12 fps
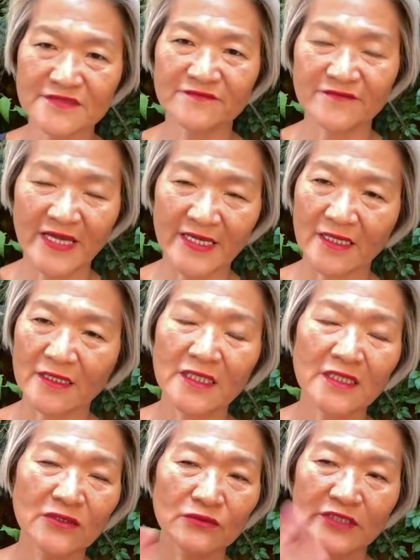fair.
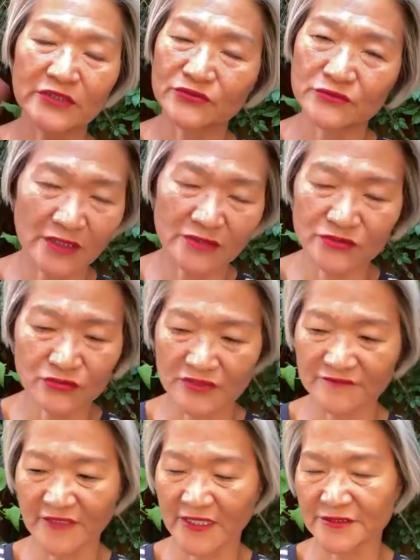We do not
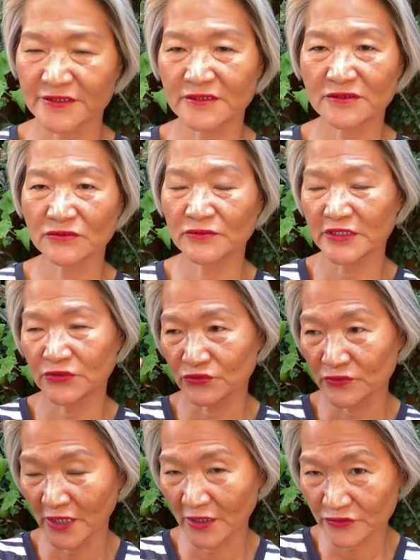revenge. We do
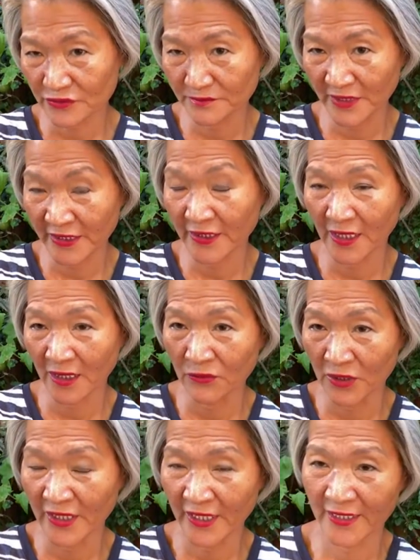not make
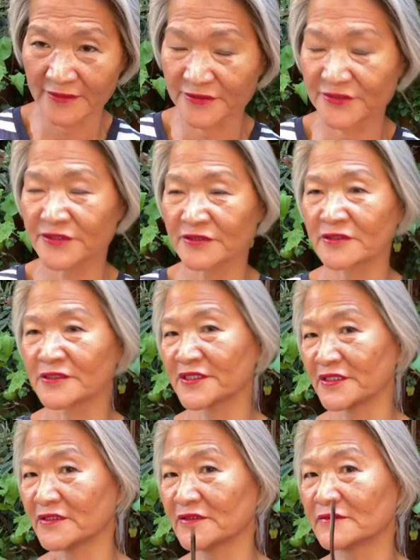our hand dirty.